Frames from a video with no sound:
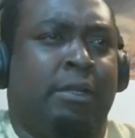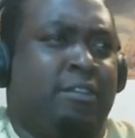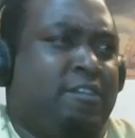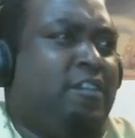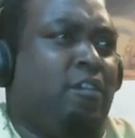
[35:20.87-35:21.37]

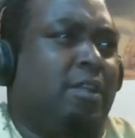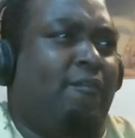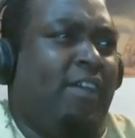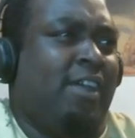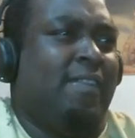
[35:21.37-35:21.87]
It's only
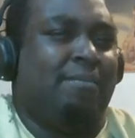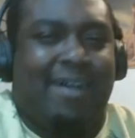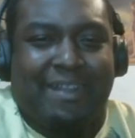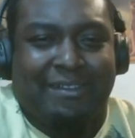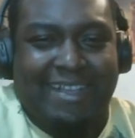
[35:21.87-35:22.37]
fair. And then
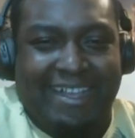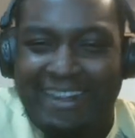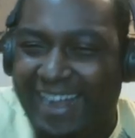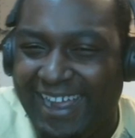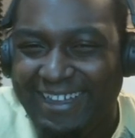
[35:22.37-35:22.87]
Madara's like, all
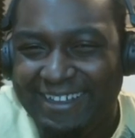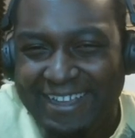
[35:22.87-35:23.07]
right,